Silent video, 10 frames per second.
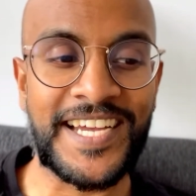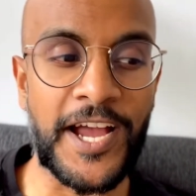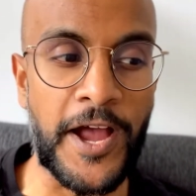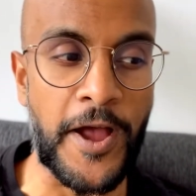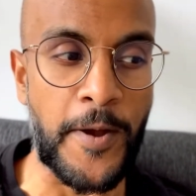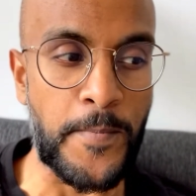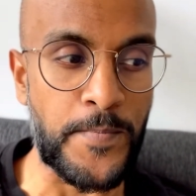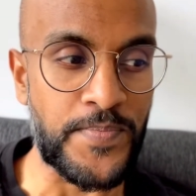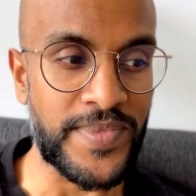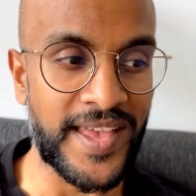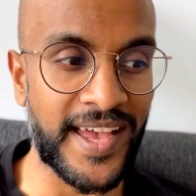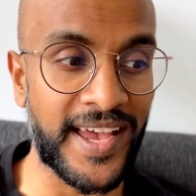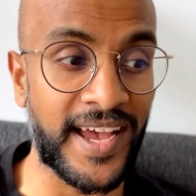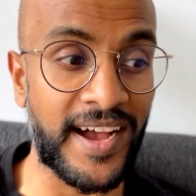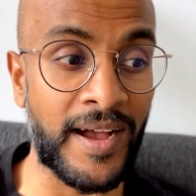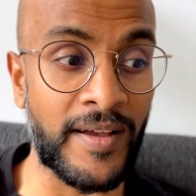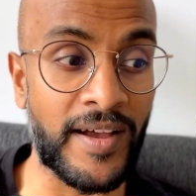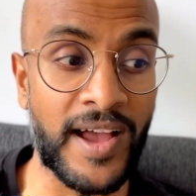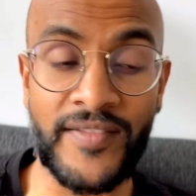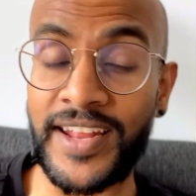I
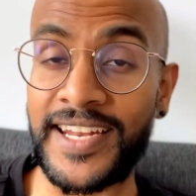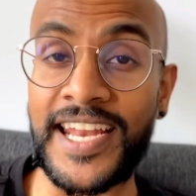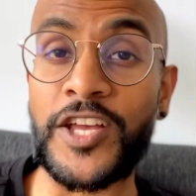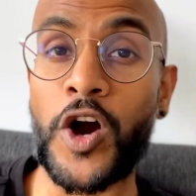haven't had any